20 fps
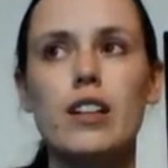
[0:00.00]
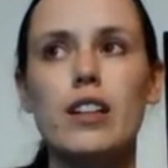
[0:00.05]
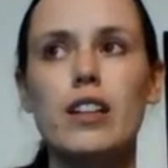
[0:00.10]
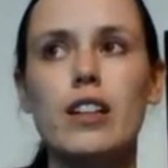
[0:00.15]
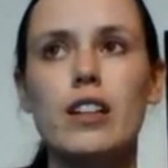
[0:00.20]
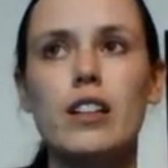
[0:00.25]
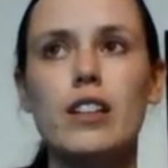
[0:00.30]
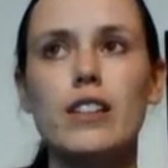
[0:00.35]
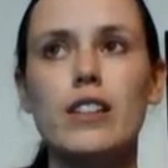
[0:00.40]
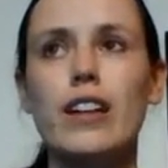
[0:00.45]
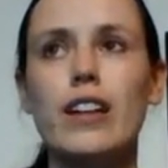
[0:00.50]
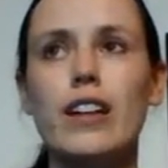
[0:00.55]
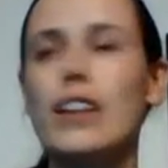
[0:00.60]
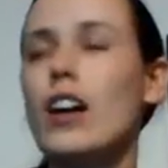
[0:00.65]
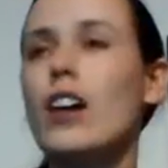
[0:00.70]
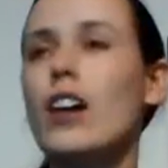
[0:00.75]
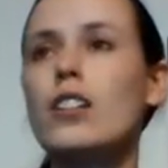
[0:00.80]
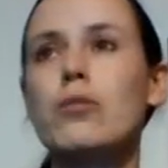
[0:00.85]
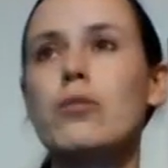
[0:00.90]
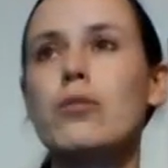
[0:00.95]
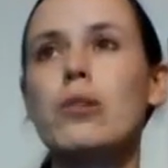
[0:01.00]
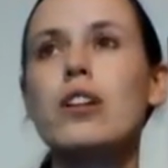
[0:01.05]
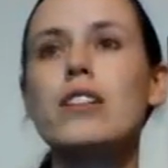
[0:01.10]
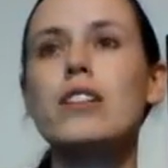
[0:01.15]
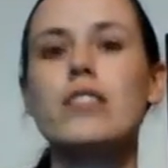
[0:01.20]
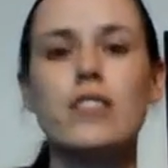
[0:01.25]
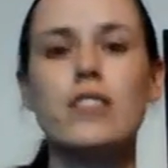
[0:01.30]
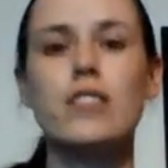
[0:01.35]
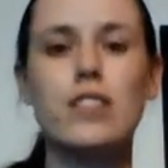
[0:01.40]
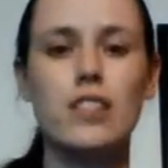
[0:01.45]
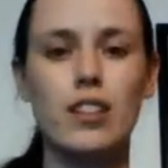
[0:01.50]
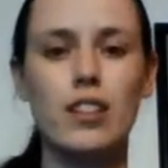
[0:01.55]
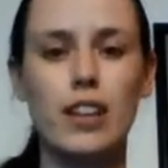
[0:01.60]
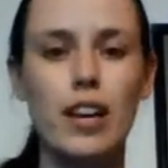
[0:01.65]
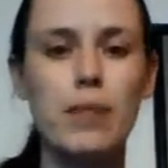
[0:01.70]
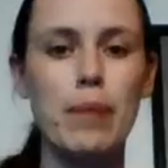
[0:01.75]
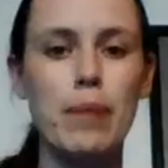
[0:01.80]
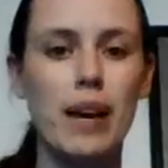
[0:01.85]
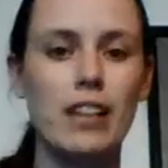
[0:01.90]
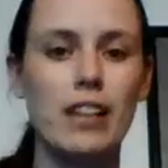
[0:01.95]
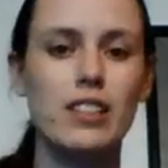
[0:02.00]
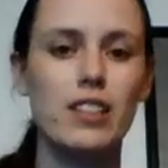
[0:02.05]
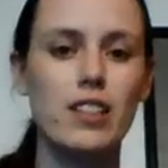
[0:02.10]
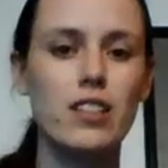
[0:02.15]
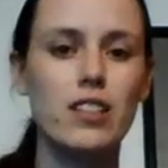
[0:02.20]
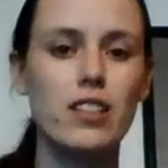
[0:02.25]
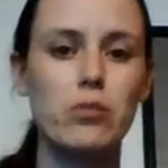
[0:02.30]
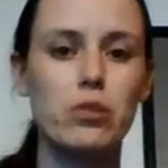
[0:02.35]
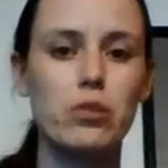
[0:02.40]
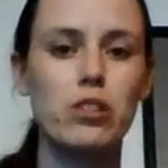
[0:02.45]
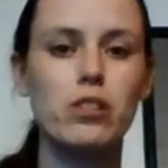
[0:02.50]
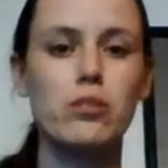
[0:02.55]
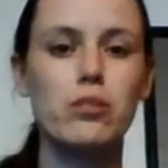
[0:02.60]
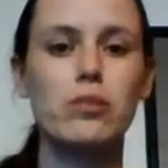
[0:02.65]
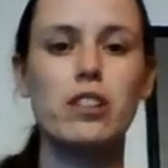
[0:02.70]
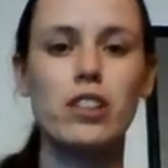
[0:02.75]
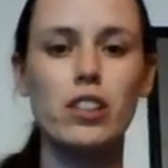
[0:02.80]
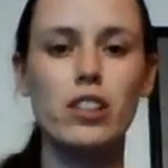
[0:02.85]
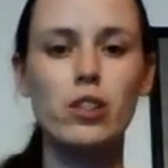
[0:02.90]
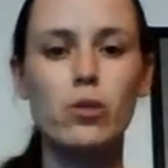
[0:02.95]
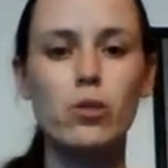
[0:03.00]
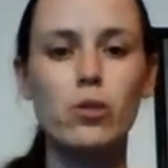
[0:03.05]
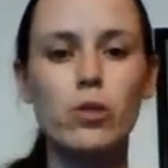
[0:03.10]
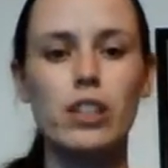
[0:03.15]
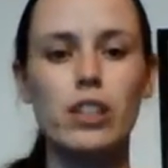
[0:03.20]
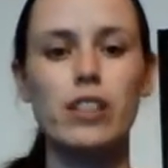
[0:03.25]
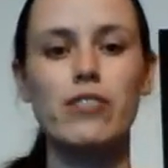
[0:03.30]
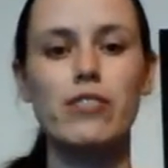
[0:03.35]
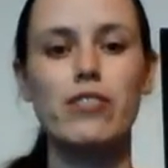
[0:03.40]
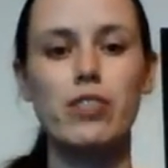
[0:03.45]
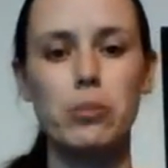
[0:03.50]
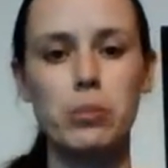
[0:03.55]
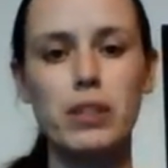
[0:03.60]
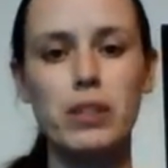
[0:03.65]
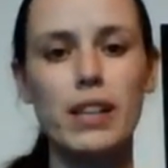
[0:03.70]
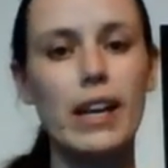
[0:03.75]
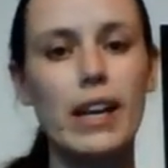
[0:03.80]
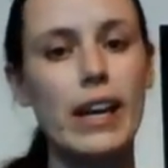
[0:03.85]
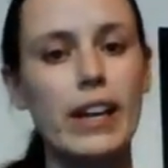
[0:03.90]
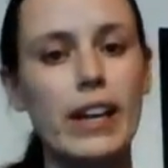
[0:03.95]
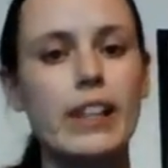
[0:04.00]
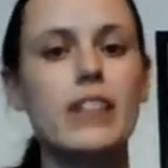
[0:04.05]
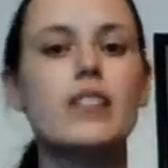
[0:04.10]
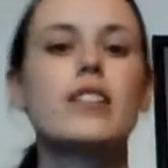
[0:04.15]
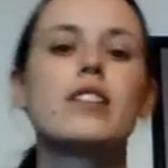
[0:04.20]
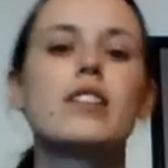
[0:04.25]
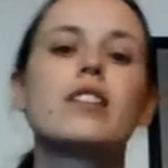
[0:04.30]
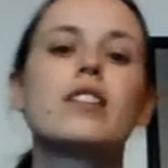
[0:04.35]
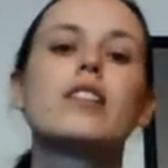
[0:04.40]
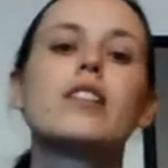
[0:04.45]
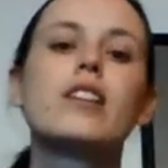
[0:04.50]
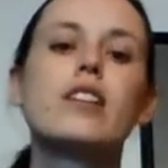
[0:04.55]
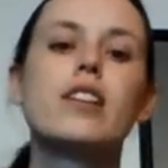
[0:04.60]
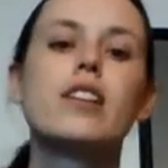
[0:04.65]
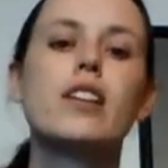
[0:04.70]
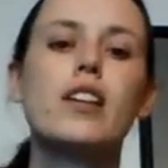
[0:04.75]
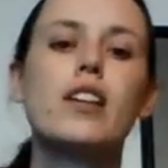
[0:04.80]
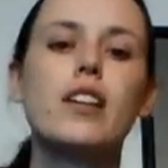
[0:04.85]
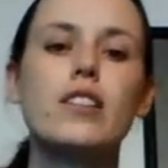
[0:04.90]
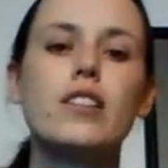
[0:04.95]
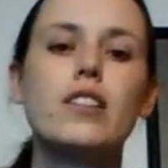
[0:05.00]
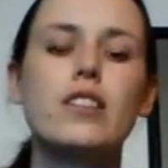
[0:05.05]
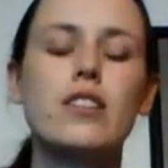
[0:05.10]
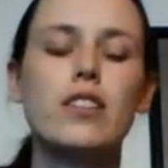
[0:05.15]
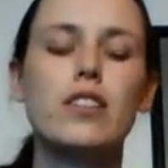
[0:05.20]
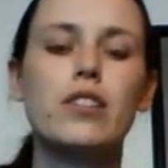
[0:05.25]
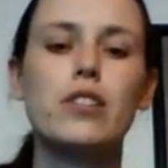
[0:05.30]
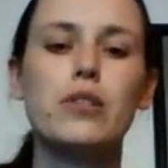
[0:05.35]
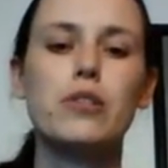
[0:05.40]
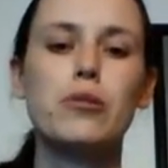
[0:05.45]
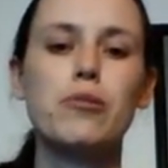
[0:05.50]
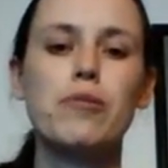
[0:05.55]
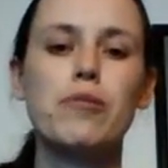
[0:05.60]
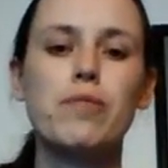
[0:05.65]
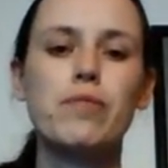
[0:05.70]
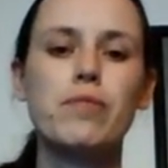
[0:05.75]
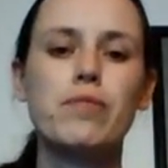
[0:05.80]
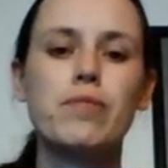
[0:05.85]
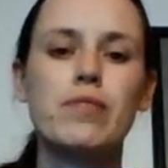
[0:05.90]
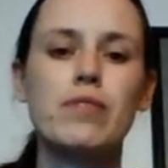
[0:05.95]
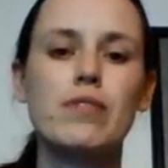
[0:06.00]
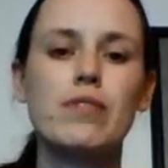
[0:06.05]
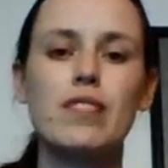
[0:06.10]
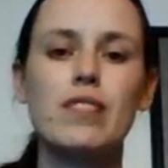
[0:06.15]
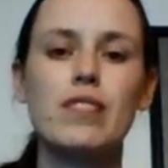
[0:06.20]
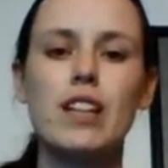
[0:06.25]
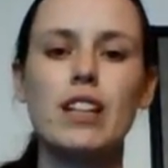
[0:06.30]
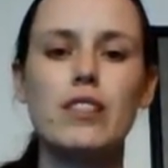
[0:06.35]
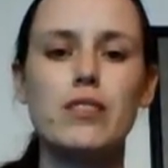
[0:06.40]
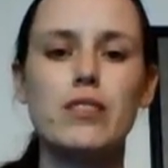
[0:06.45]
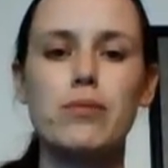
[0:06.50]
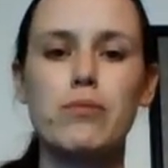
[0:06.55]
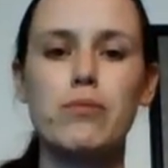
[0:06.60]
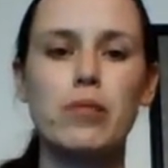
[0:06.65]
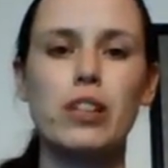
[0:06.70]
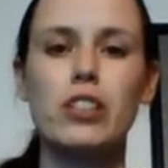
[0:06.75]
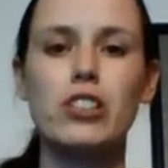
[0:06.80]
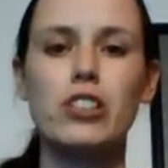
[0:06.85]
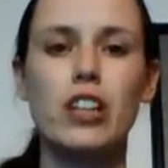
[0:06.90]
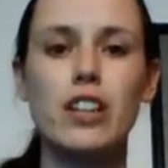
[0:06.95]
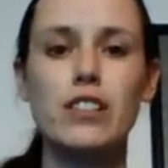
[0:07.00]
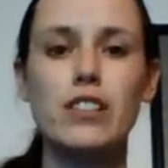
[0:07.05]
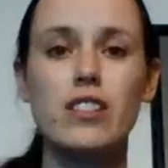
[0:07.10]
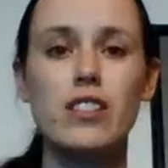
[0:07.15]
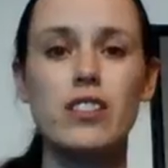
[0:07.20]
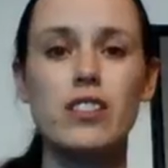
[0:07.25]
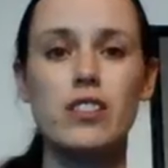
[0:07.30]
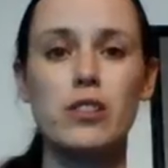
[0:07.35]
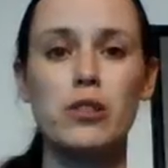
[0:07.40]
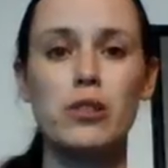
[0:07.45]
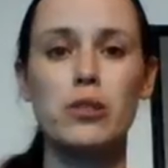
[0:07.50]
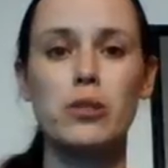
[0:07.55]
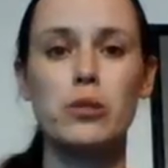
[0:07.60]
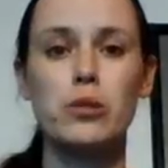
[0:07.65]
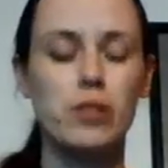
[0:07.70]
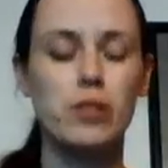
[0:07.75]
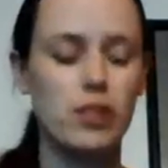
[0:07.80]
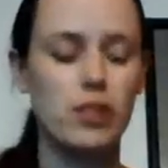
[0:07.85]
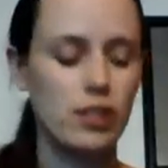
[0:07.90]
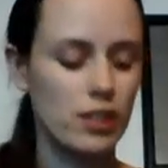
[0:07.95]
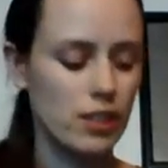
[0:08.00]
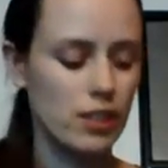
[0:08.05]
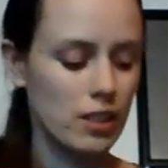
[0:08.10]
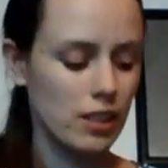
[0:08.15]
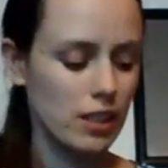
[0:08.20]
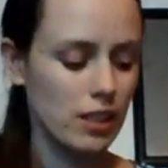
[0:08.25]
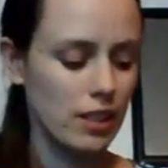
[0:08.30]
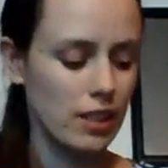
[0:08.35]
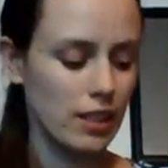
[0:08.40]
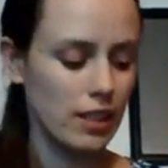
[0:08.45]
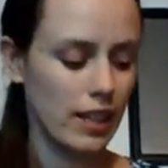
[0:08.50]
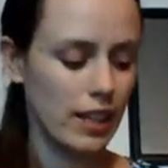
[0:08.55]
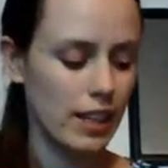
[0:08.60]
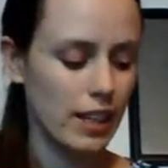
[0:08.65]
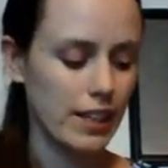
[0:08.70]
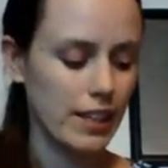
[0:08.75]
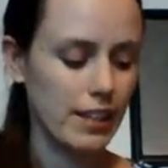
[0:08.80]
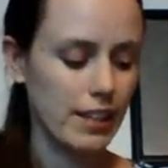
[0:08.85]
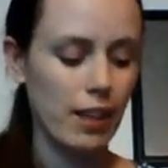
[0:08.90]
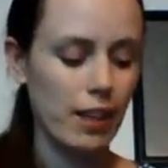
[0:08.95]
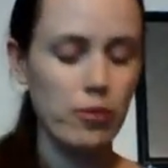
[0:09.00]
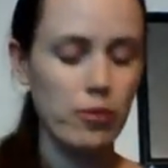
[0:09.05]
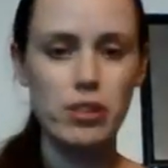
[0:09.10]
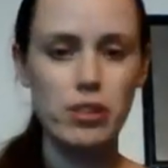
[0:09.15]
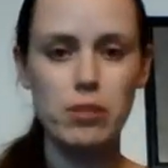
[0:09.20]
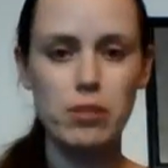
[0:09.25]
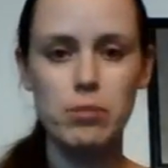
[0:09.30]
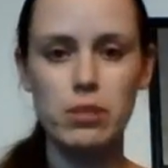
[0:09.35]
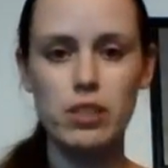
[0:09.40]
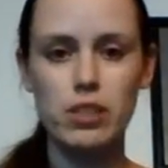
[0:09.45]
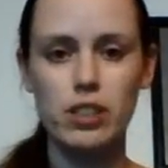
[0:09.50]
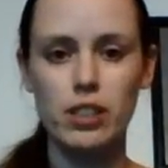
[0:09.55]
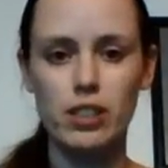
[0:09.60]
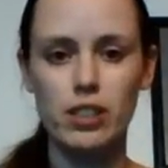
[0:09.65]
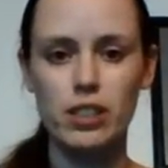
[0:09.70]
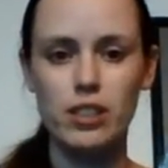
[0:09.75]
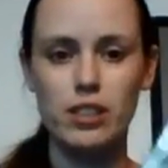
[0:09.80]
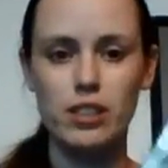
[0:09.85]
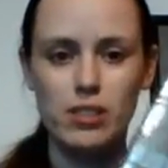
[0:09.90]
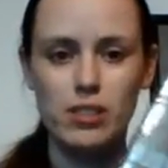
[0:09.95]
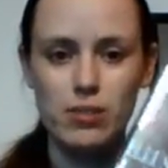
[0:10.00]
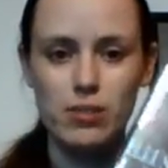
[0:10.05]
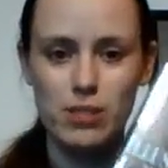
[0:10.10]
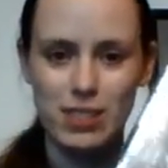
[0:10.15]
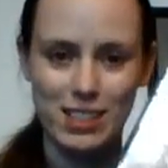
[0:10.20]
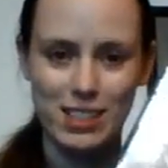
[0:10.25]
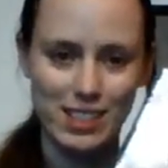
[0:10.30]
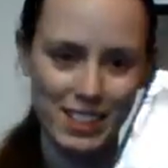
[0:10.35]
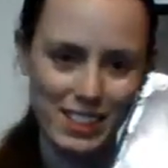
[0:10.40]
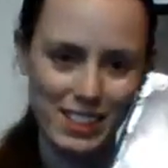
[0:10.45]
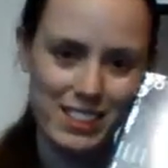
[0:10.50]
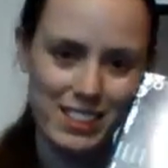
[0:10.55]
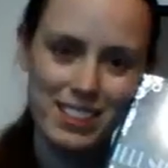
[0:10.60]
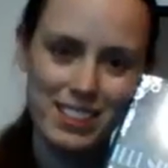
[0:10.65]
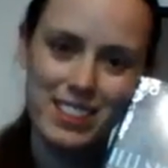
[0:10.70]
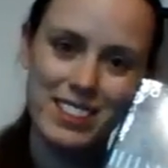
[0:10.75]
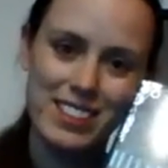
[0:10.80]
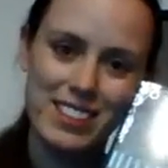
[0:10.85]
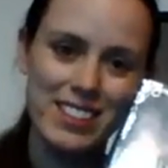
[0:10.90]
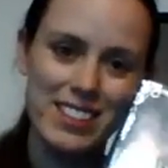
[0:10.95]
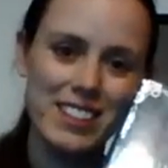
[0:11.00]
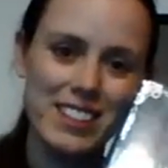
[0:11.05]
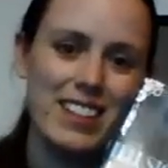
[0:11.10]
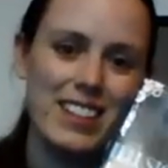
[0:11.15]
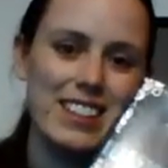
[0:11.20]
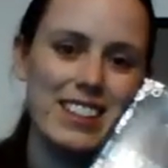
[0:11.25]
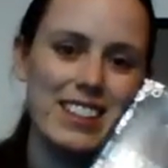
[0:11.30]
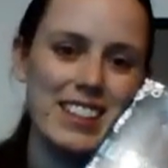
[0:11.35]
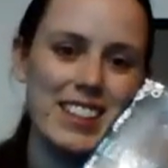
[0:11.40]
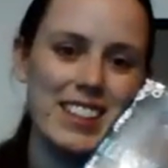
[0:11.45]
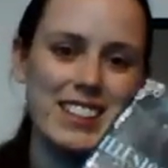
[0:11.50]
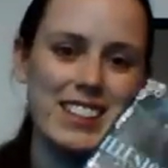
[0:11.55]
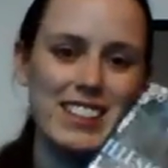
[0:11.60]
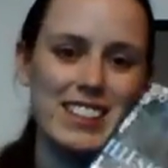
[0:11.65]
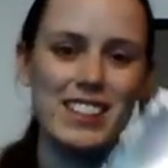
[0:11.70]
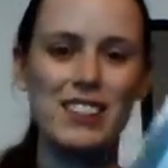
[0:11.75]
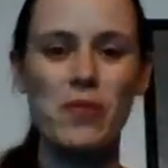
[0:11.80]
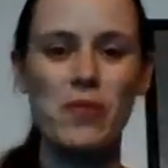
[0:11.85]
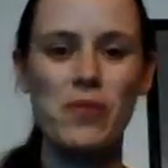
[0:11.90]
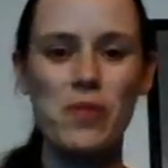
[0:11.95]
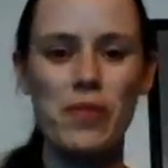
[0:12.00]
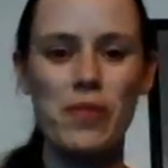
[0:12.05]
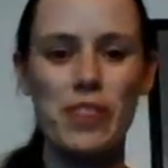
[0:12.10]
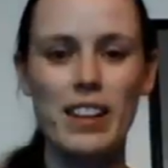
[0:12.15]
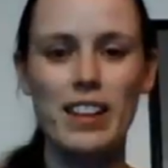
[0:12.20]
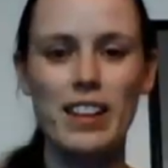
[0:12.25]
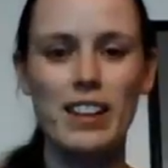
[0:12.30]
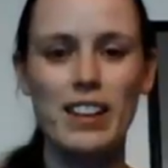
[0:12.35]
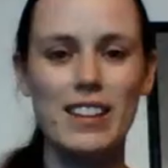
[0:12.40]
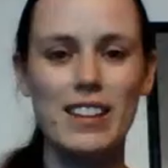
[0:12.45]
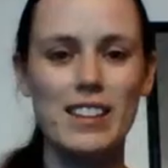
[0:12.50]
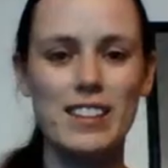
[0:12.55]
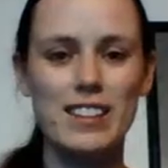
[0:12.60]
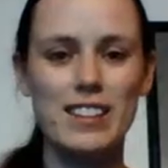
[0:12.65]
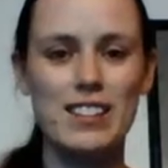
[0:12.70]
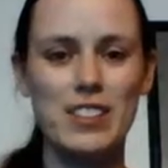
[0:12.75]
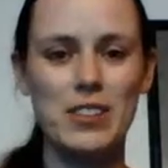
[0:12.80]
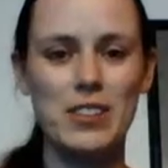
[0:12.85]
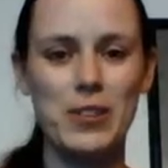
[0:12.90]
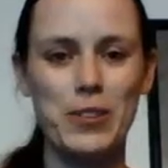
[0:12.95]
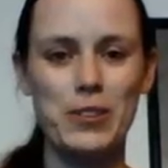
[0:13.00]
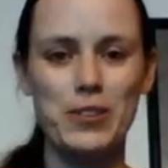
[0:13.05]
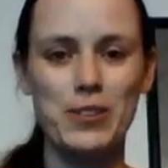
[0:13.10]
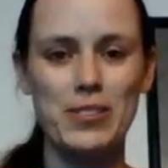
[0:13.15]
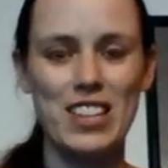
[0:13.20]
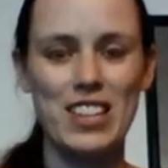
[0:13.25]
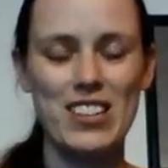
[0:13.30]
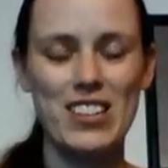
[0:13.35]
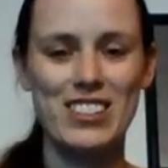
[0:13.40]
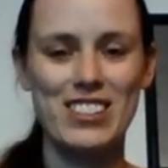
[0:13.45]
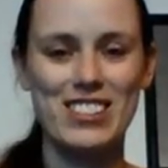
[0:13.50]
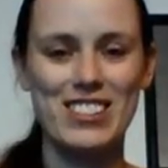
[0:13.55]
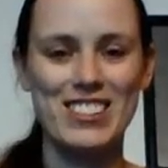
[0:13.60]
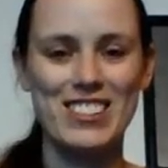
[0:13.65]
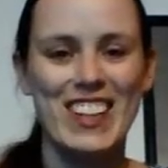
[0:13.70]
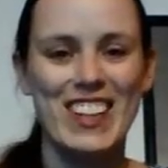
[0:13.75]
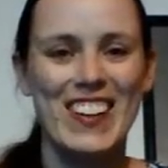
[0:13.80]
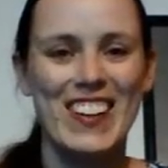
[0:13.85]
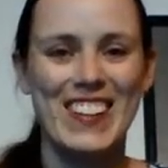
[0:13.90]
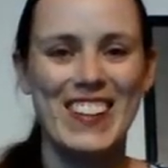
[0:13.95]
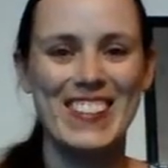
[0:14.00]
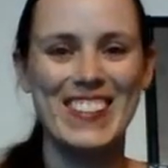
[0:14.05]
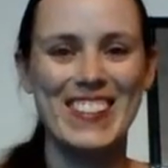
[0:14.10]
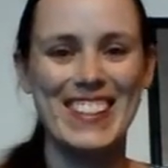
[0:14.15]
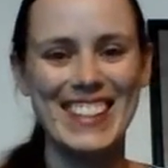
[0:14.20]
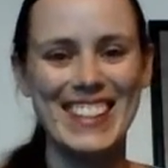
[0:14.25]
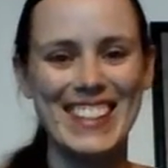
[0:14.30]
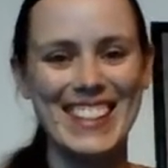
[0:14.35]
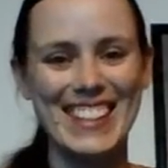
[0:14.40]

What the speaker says: And all he wants is to get back to his world with the cure for the plague. So that's what he tries to do. And that was the book. It was good. I liked it. So now you know.